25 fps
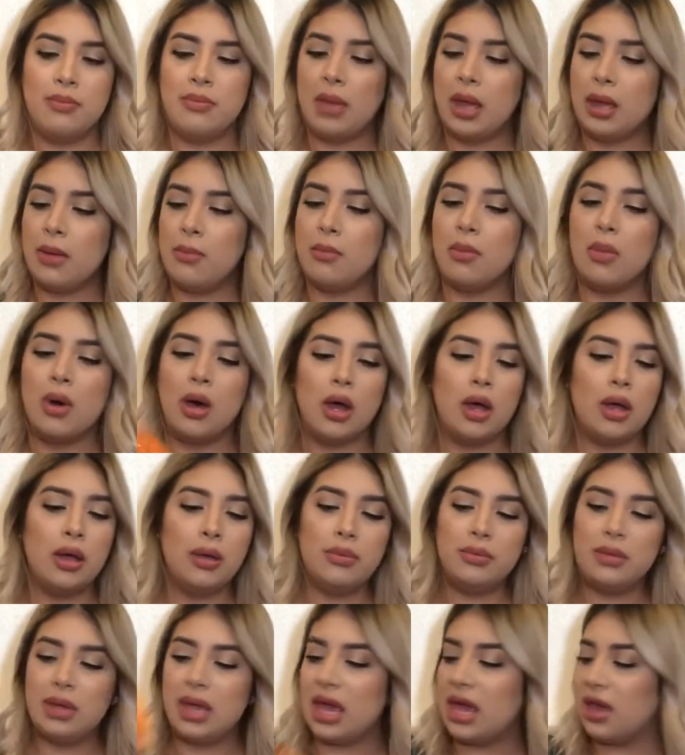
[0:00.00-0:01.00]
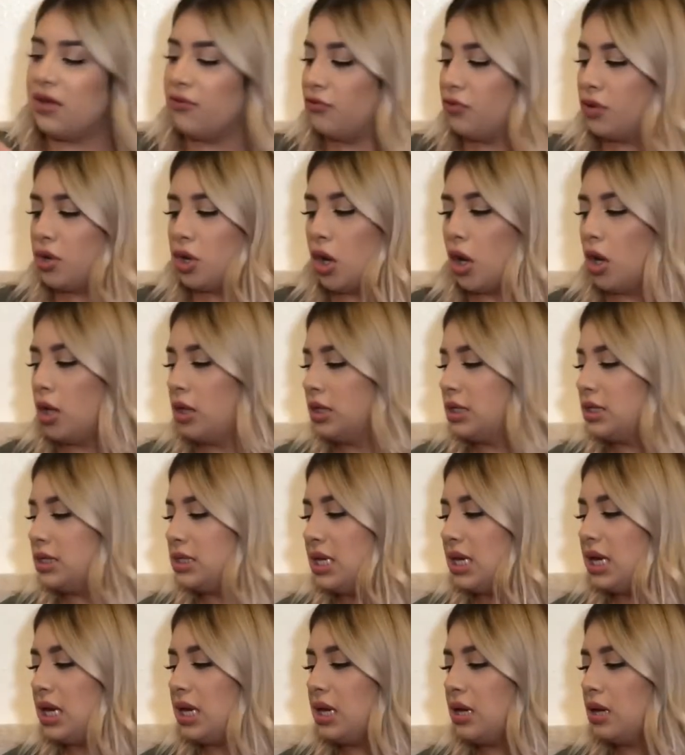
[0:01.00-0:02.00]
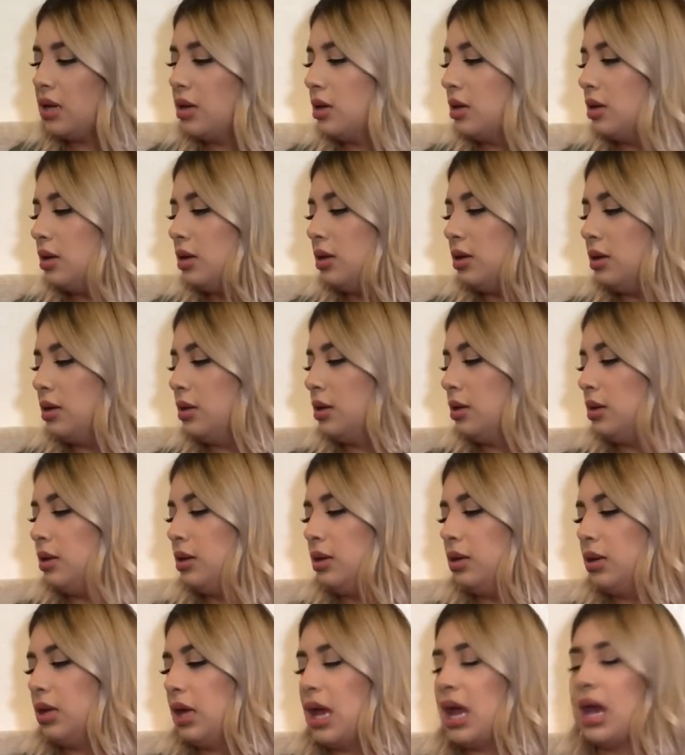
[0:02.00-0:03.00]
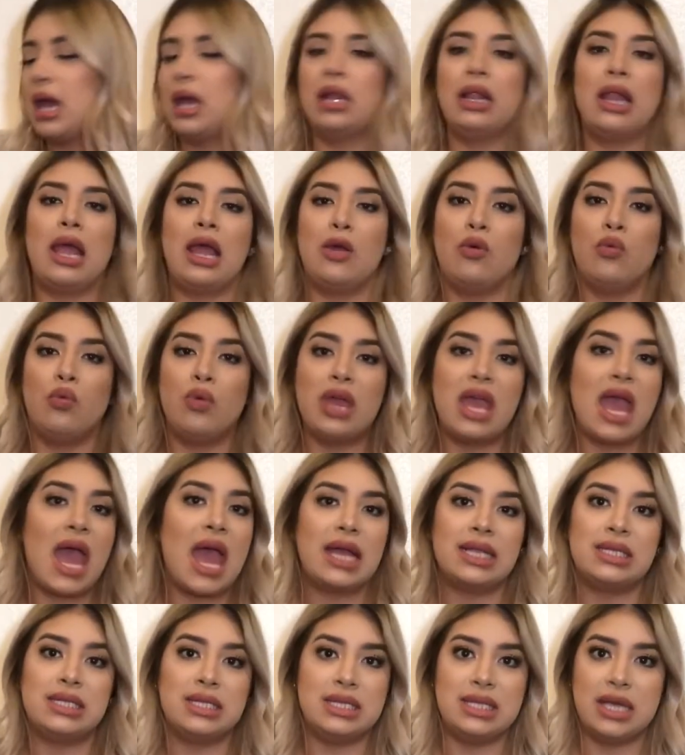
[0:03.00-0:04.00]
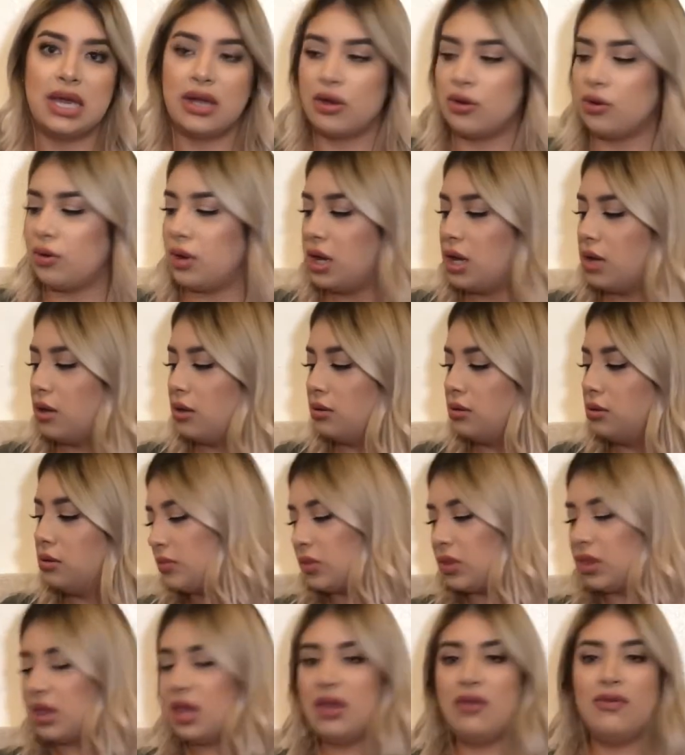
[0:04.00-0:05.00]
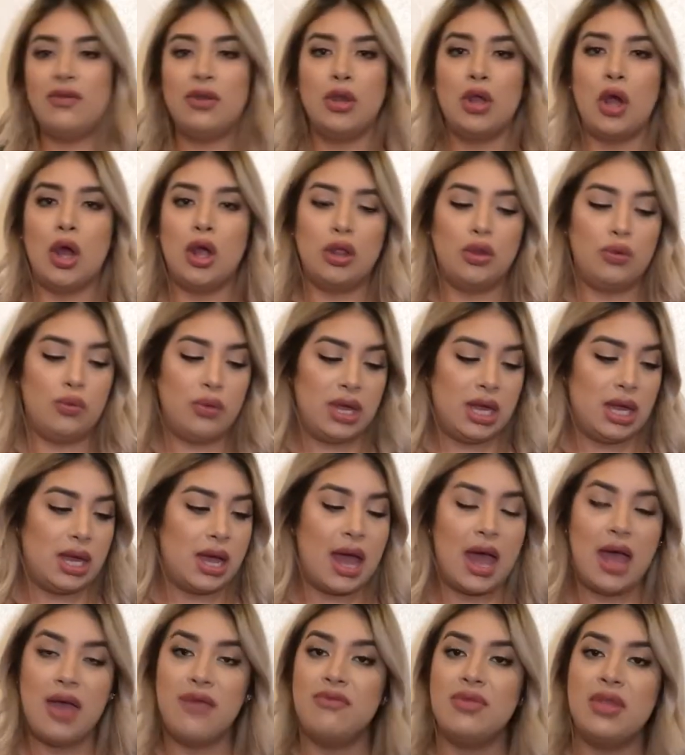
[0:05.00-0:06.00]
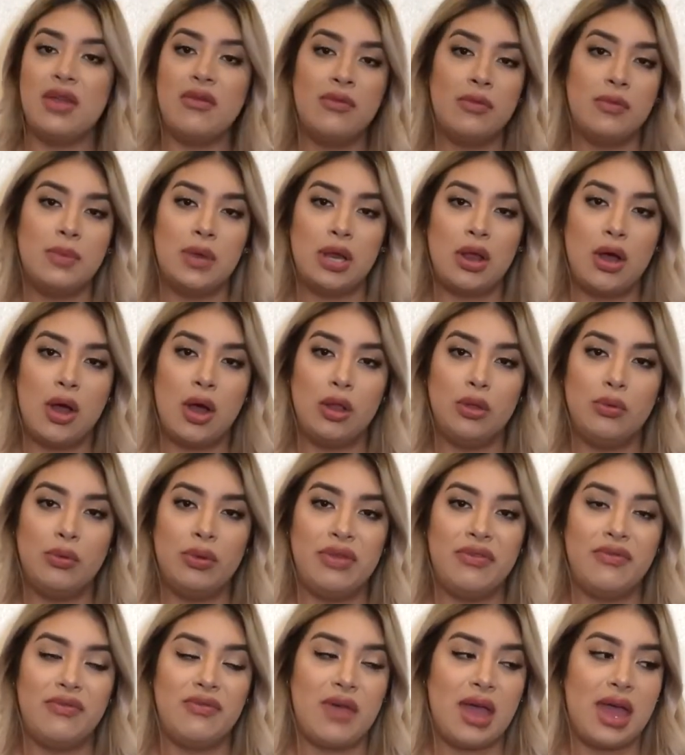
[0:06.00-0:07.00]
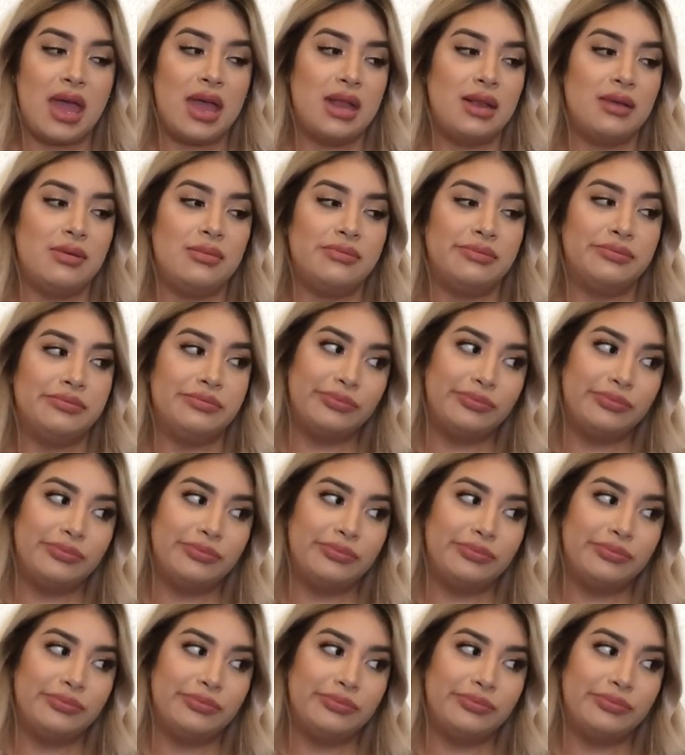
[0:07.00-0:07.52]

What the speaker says: My mom, every holiday, like, we had to decorate. Even Halloween. I've never been a Halloween fan.